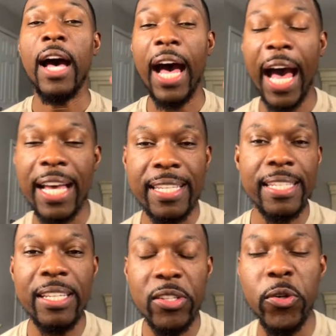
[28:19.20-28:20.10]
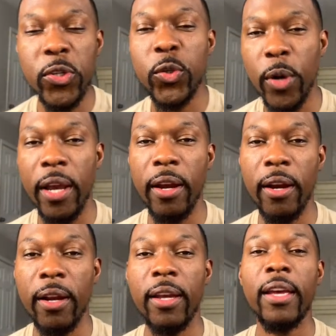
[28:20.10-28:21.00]
IC2
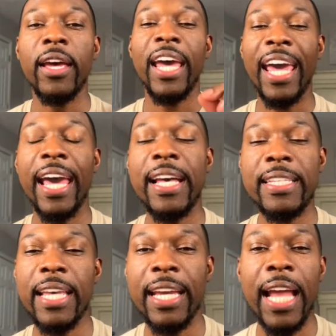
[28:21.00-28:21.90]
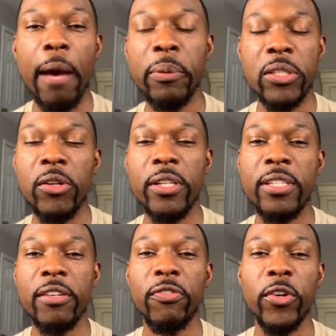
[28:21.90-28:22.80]
Squared has an
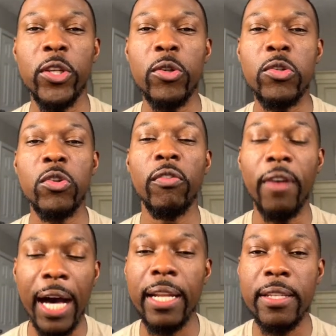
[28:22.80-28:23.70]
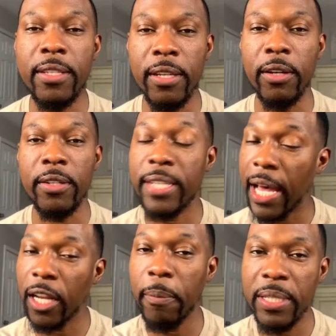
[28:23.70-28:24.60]
opportunity for you to volunteer,
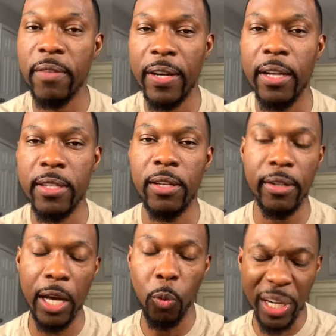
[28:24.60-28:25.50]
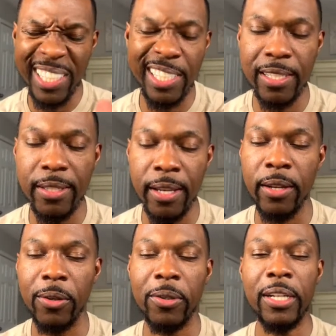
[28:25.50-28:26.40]
sign up as a volunteer. Now, what does this
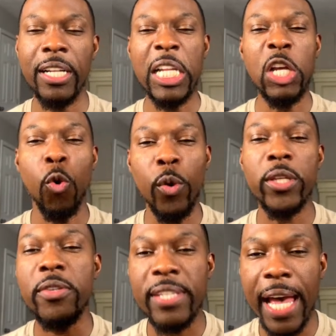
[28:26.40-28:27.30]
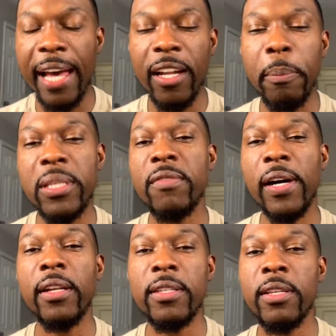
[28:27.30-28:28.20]
entail? When you sign up as a
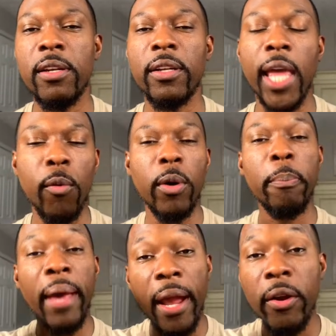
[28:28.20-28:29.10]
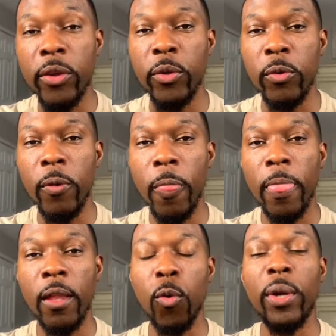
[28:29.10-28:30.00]
volunteer, they will pair you
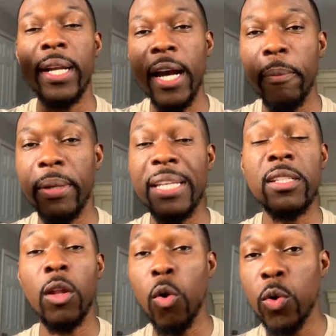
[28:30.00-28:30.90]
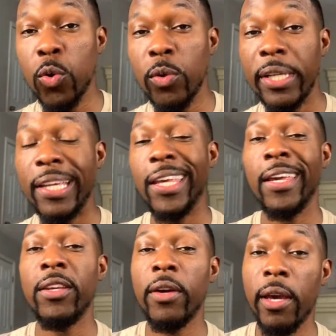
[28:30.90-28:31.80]
with companies local
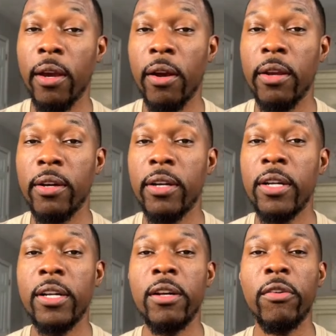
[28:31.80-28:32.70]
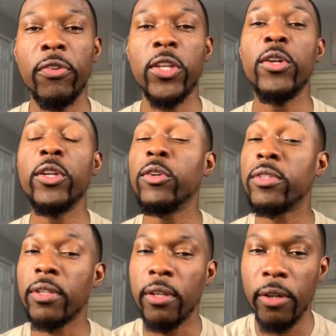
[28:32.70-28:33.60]
in your area for you to do
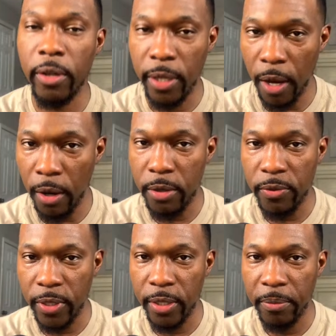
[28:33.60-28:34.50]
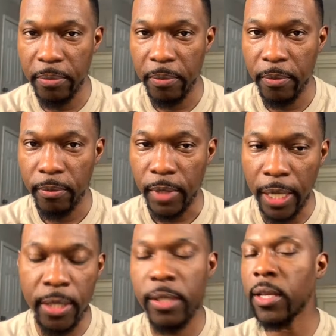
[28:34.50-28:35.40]
security audits for them.
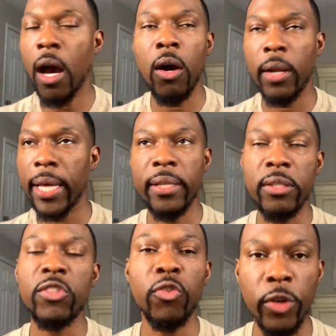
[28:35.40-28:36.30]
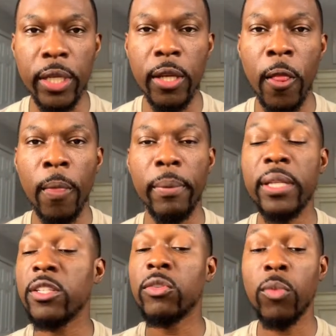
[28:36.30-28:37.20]
And this is all, like, this is free, but
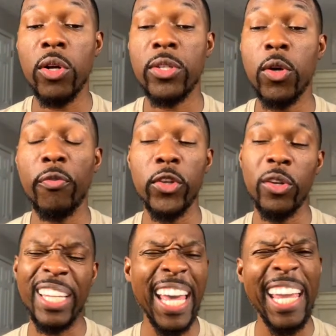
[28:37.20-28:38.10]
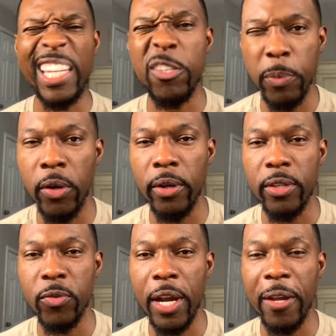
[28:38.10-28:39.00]
this is more so for you to gain
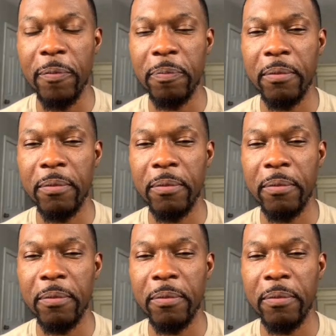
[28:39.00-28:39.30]
experience, right?